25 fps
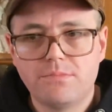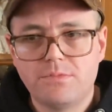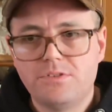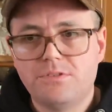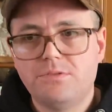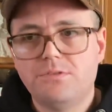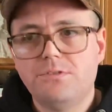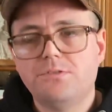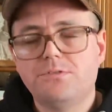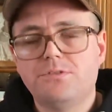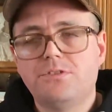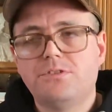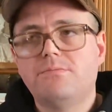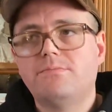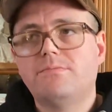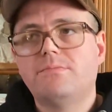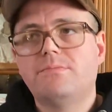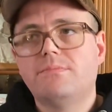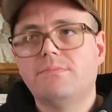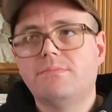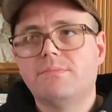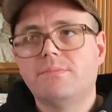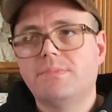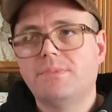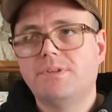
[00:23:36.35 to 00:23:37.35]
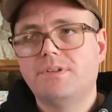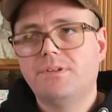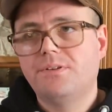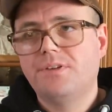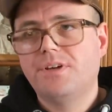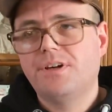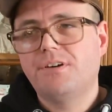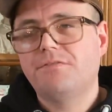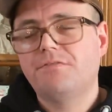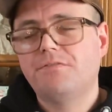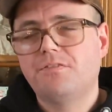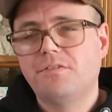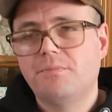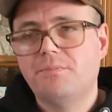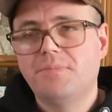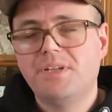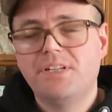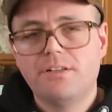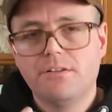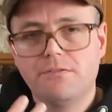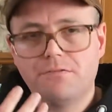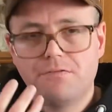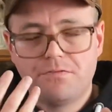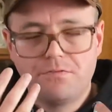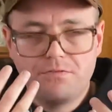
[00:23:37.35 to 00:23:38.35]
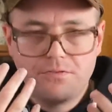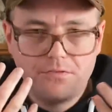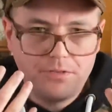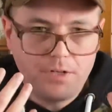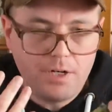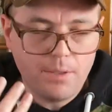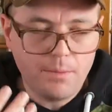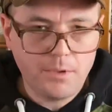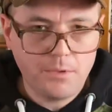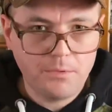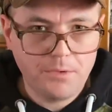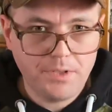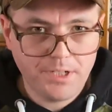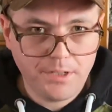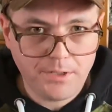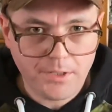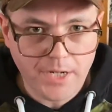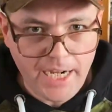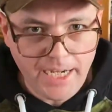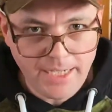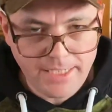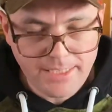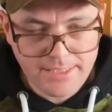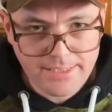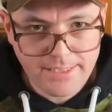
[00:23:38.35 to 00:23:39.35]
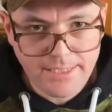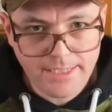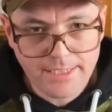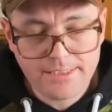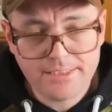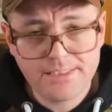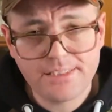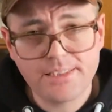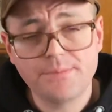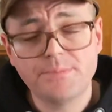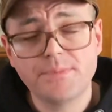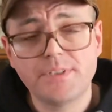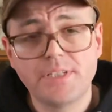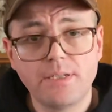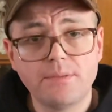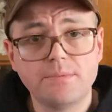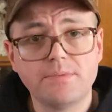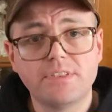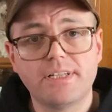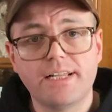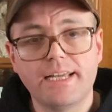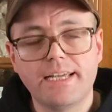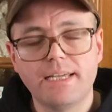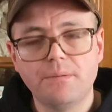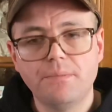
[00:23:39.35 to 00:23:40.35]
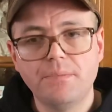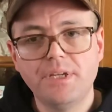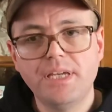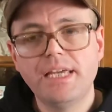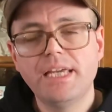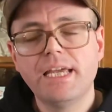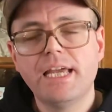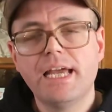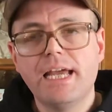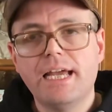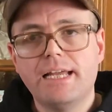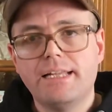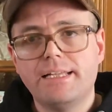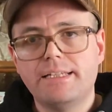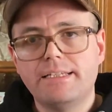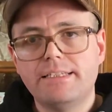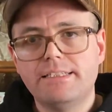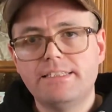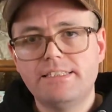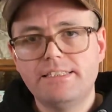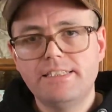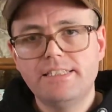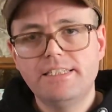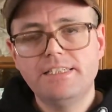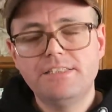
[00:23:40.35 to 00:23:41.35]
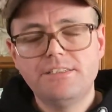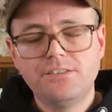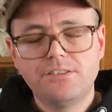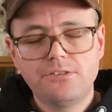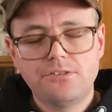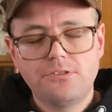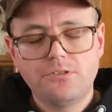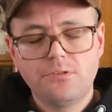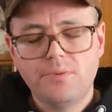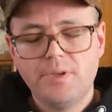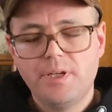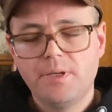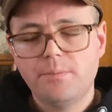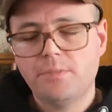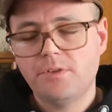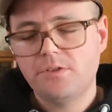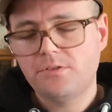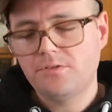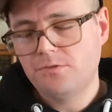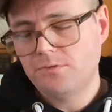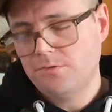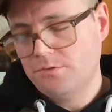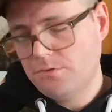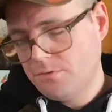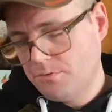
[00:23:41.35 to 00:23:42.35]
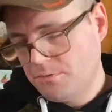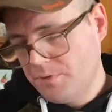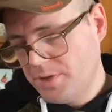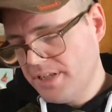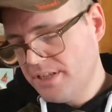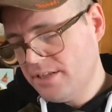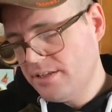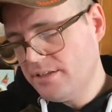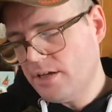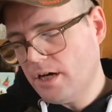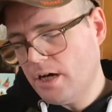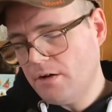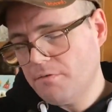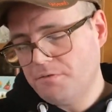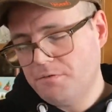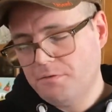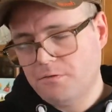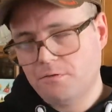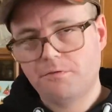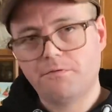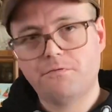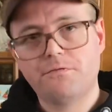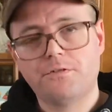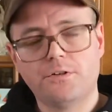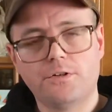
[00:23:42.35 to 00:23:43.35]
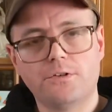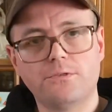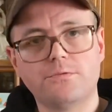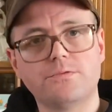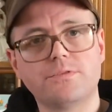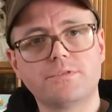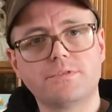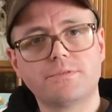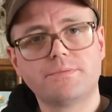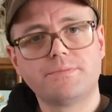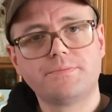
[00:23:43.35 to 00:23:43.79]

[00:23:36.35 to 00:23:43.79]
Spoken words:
you have a bit of trouble with your eyesight sometimes, like me, then it's easier to be able to read it off your phone